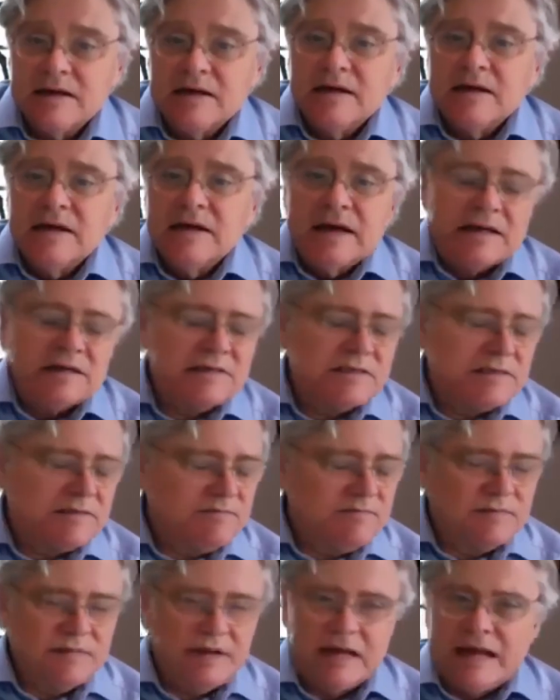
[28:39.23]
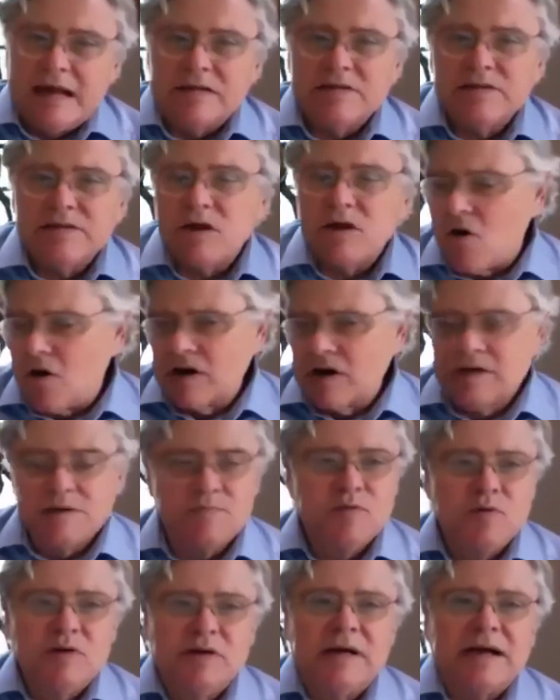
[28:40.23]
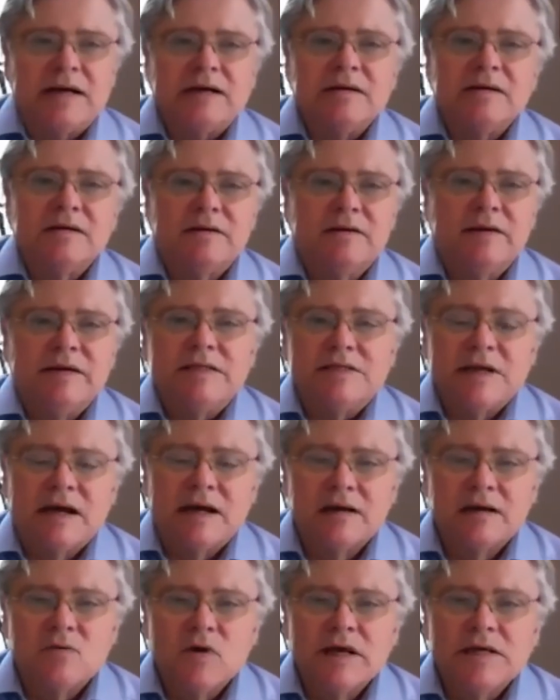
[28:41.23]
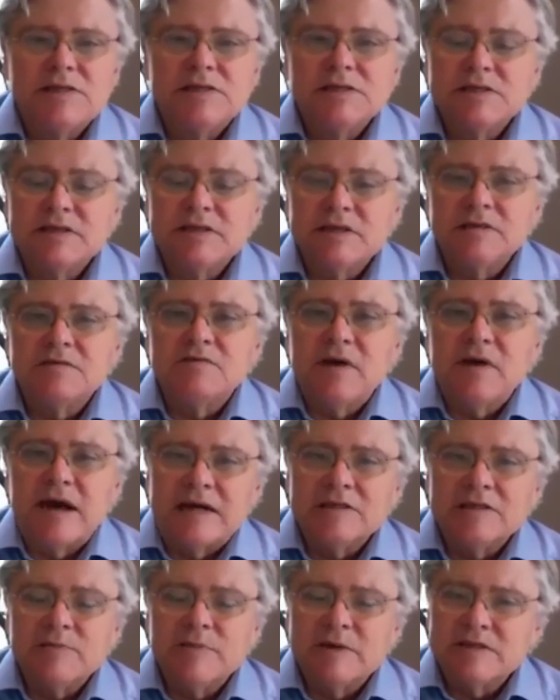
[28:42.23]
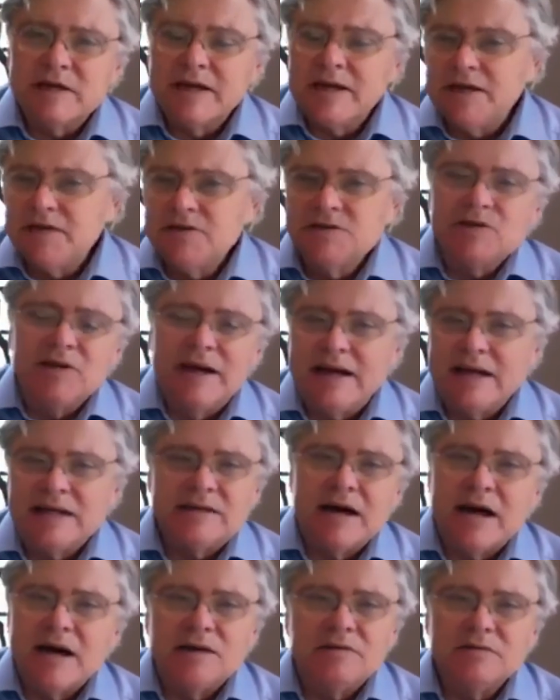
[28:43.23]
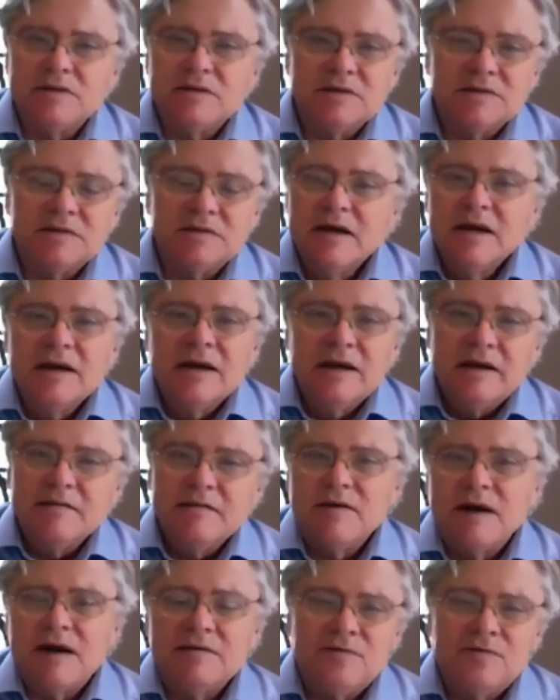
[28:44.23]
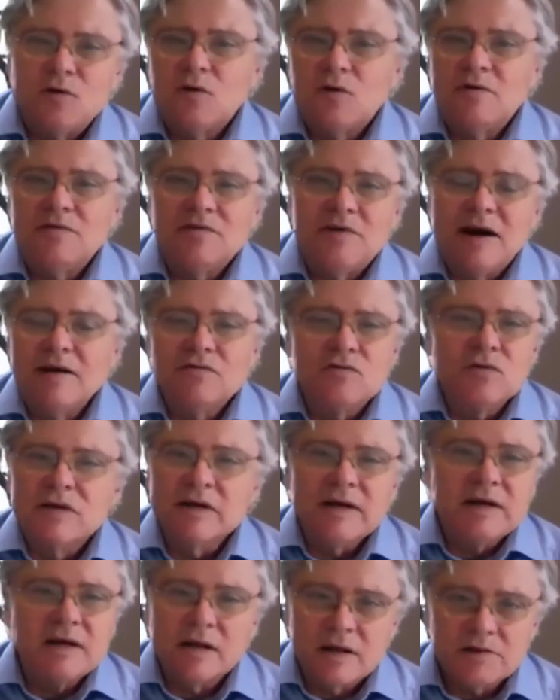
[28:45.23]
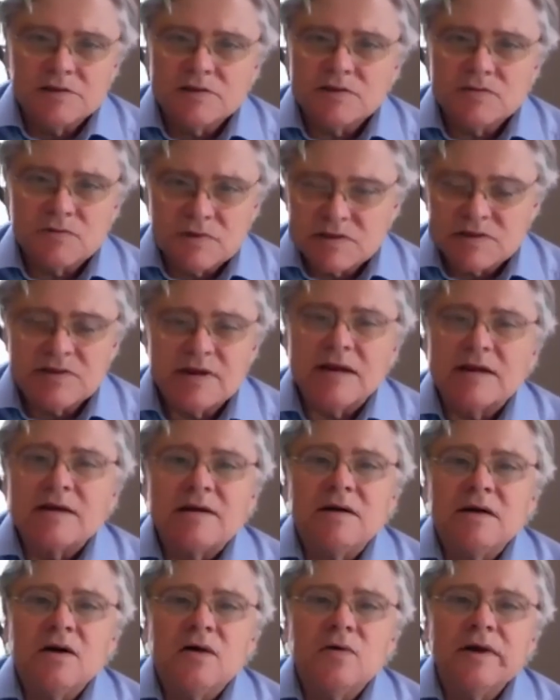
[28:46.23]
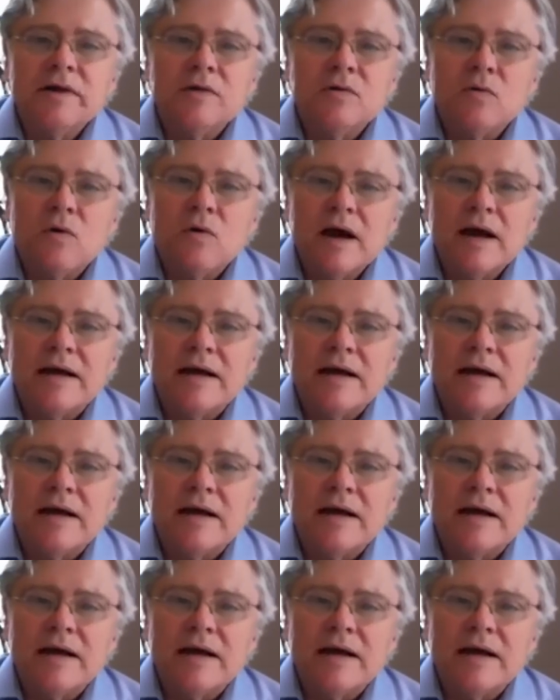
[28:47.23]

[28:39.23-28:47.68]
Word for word: It's, it's hard to predict the Senate races in advance because they usually get down to, you've got four or five really close ones that can go either way.